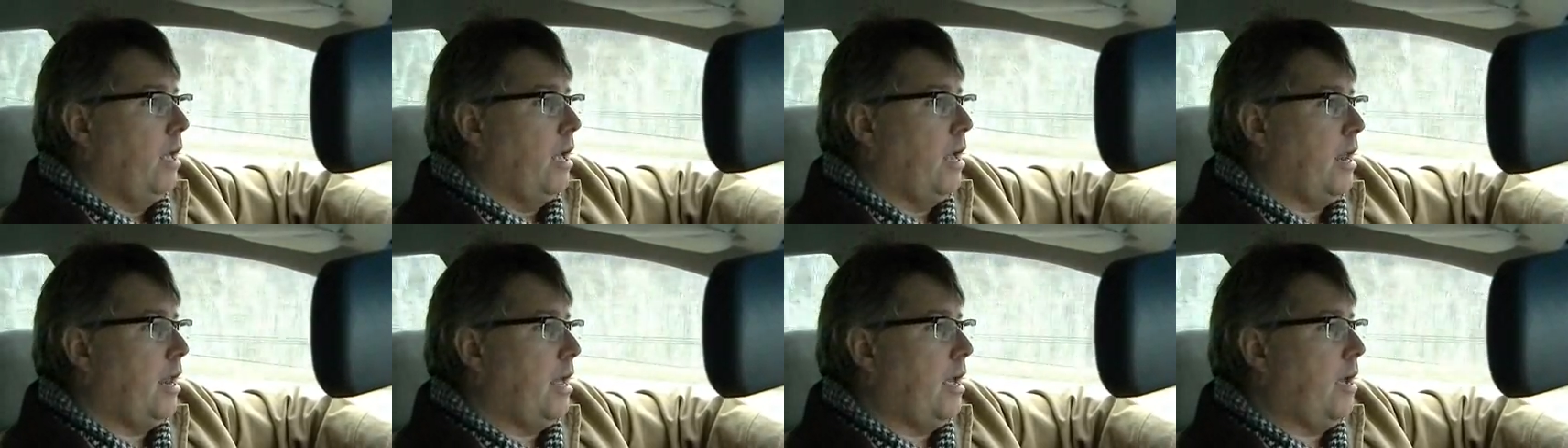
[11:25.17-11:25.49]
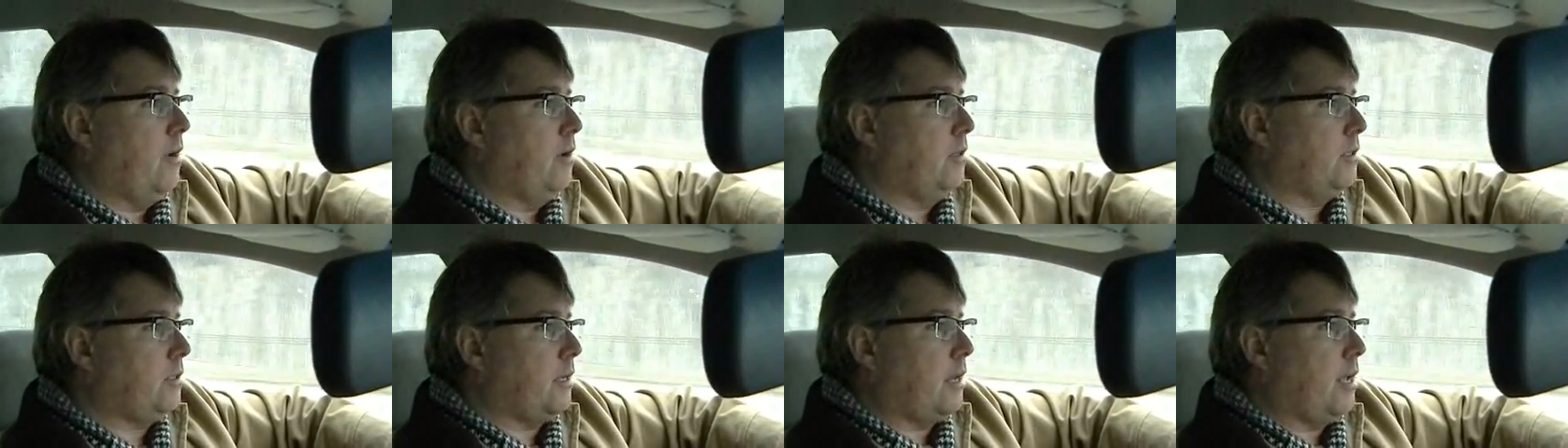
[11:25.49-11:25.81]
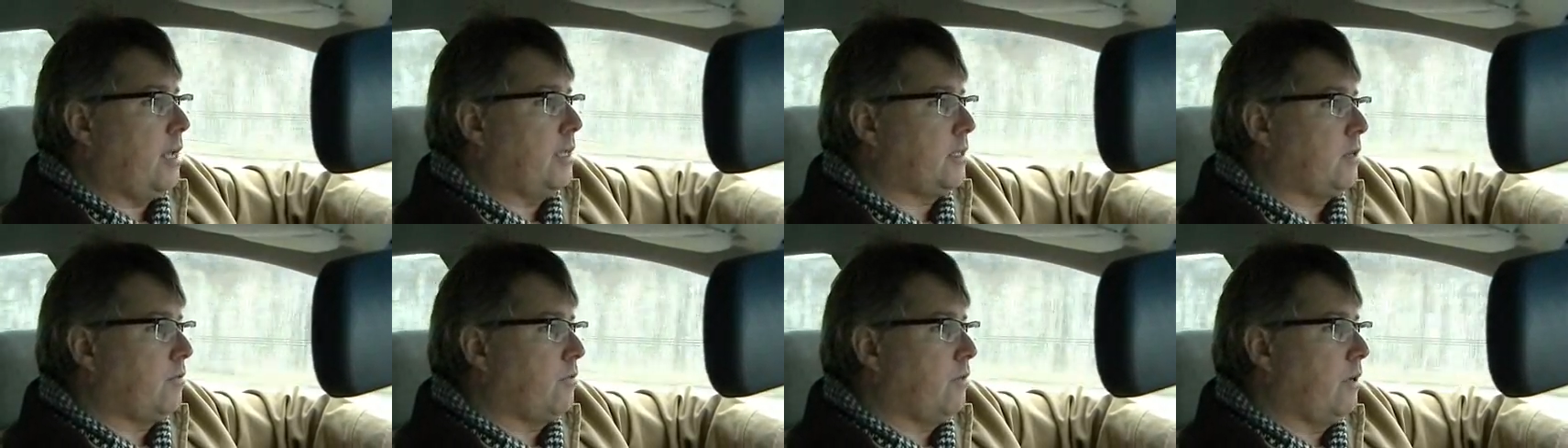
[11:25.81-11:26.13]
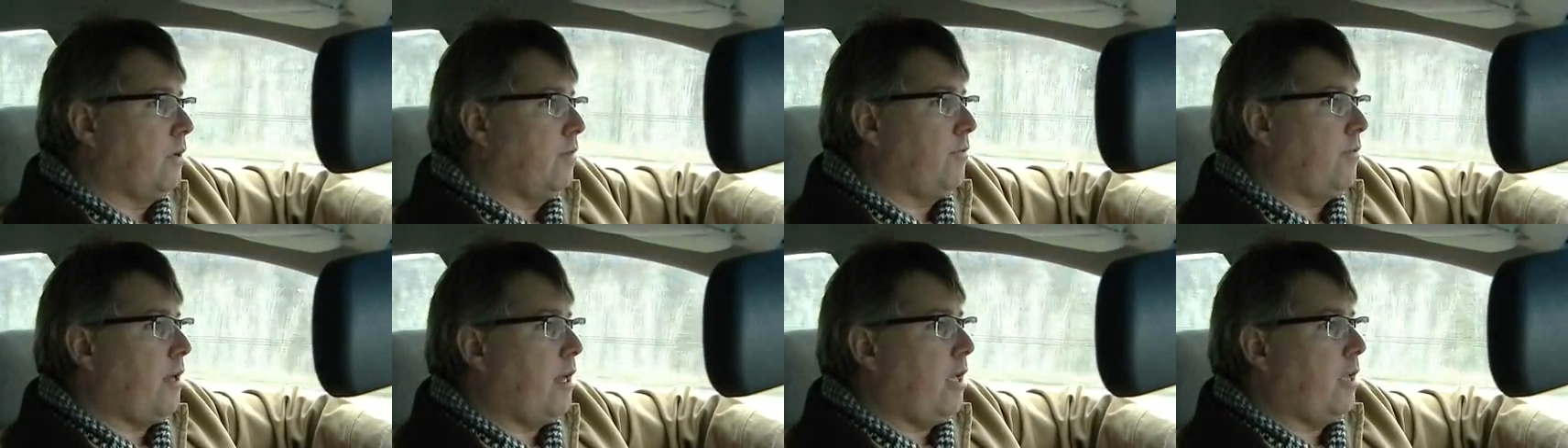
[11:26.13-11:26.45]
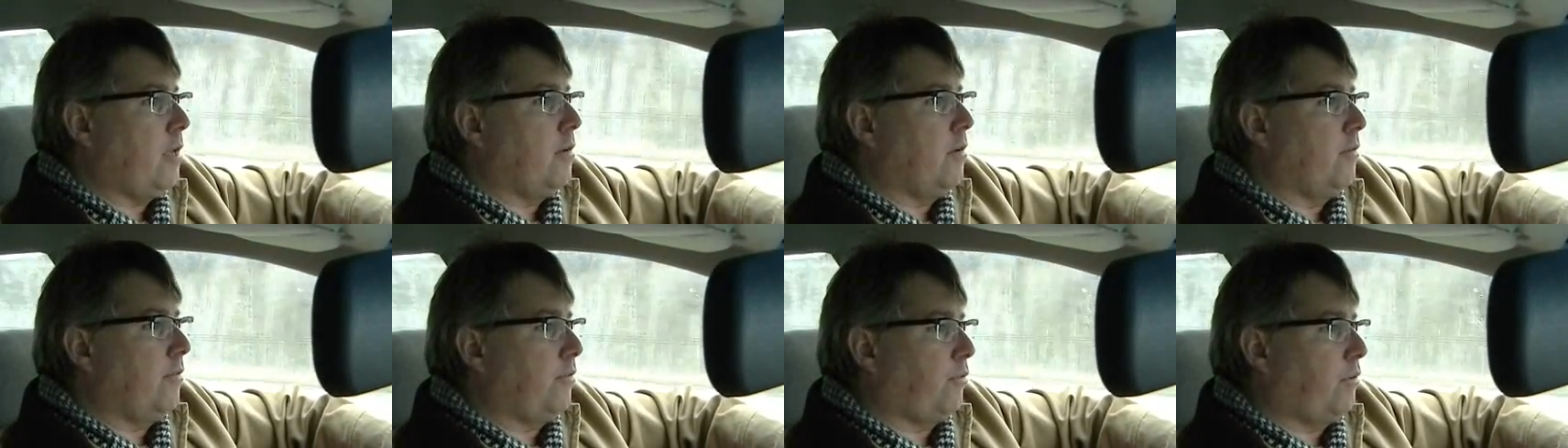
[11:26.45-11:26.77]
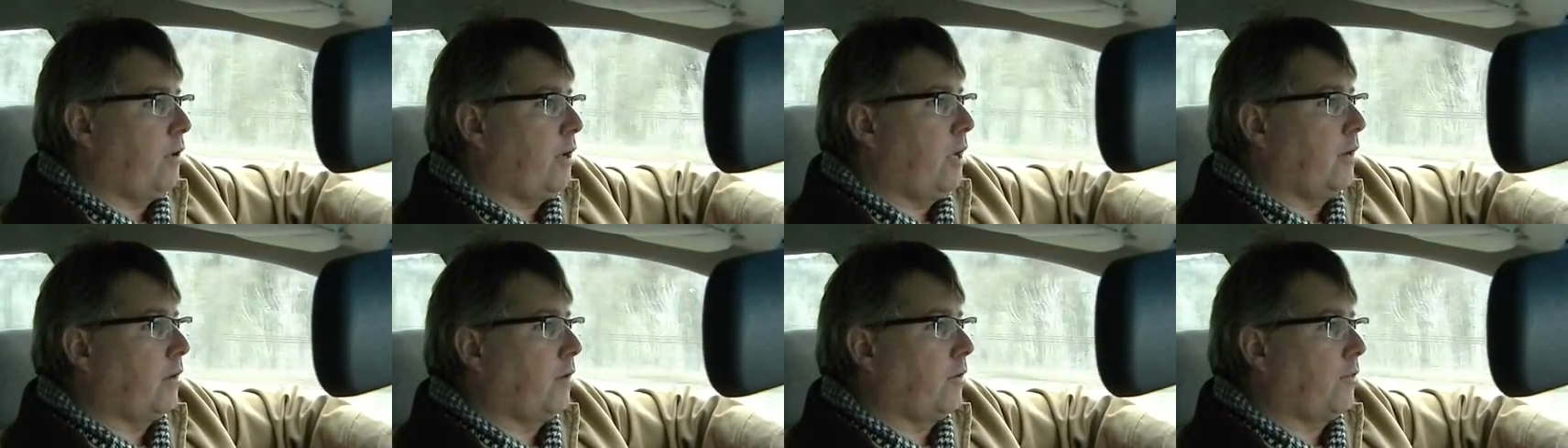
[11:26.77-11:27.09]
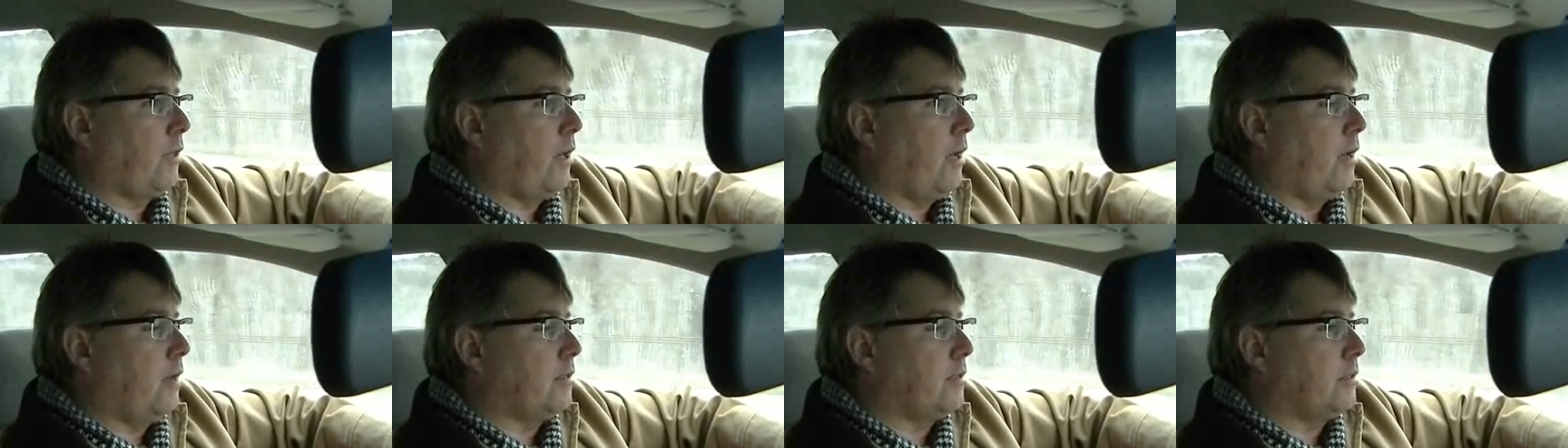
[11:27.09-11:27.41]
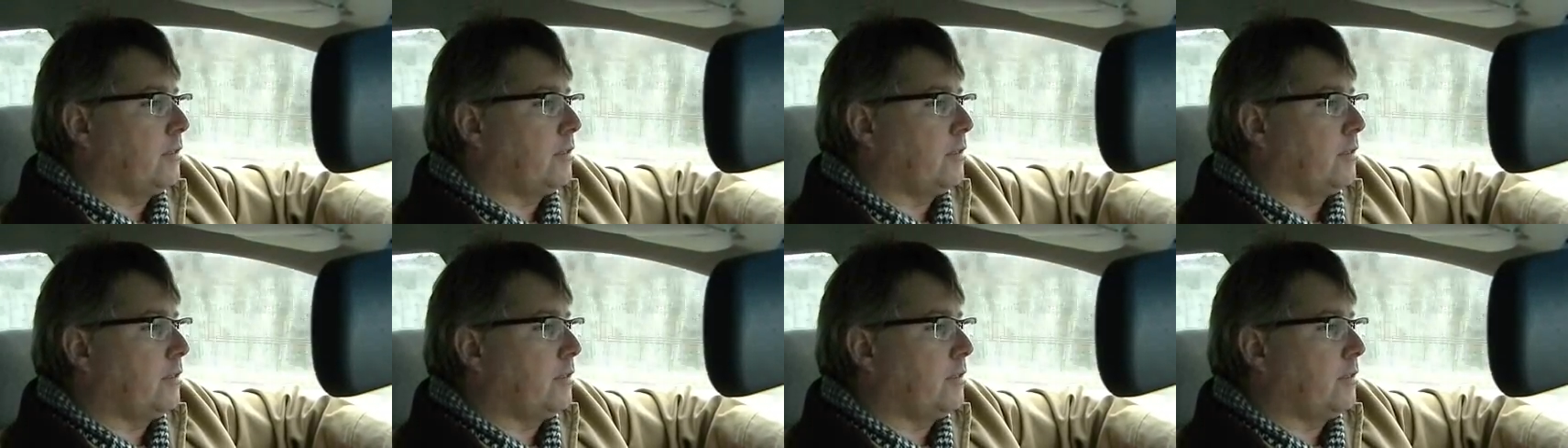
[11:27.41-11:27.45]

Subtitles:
and a house that has a real value of $300,000.